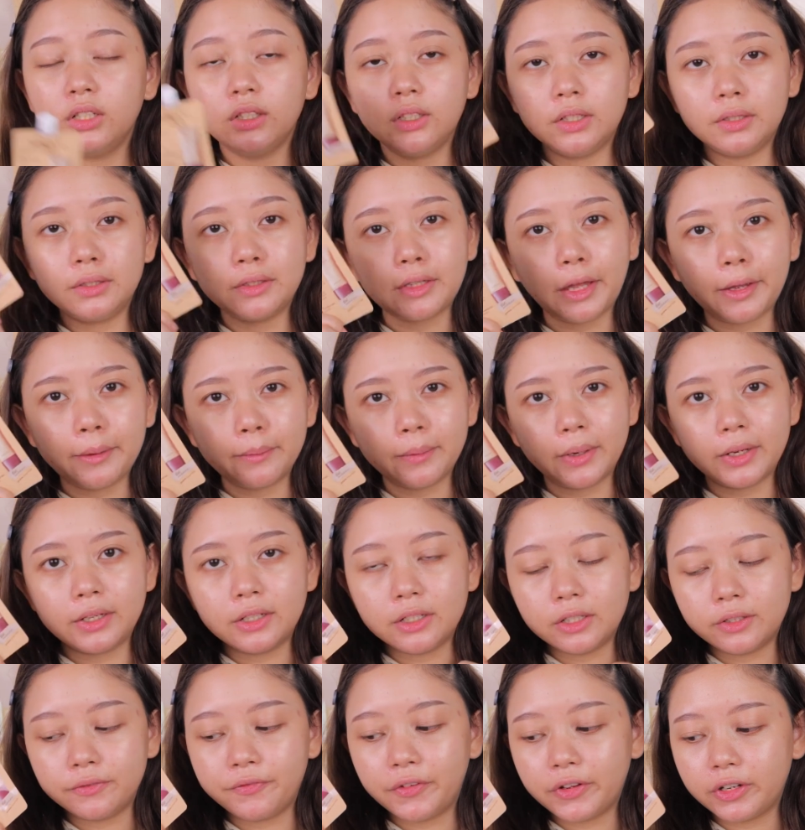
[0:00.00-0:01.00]
This time
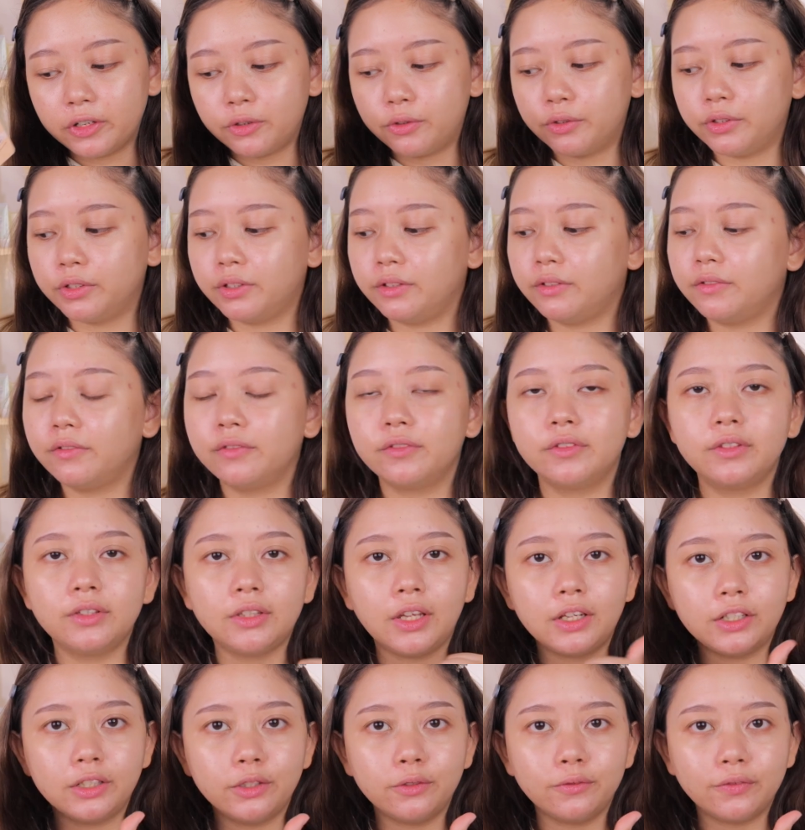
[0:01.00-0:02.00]
brand is very good.
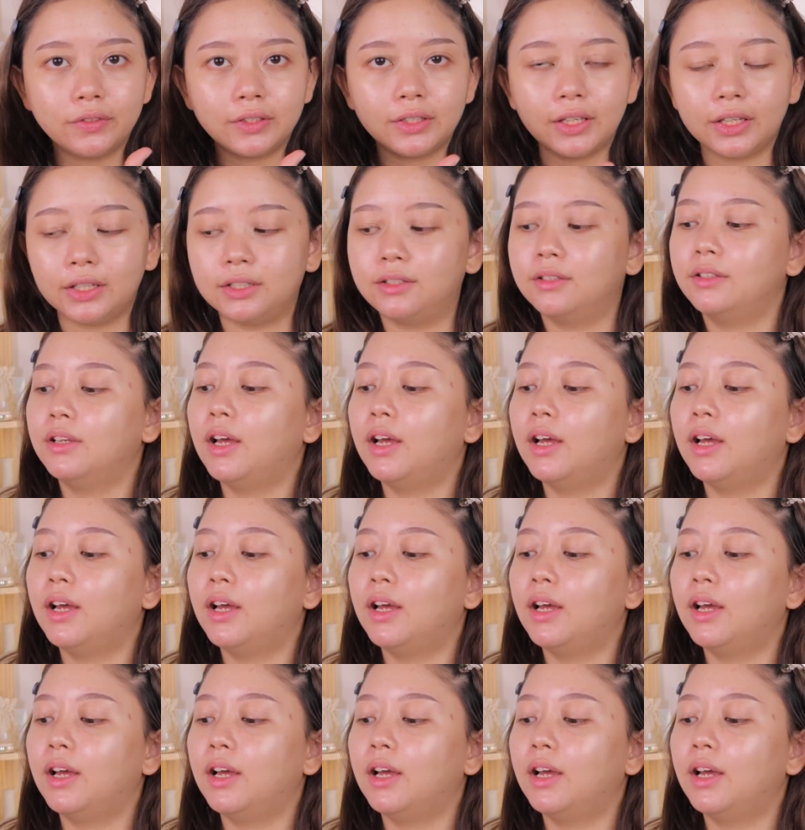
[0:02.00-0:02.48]
10 over 10.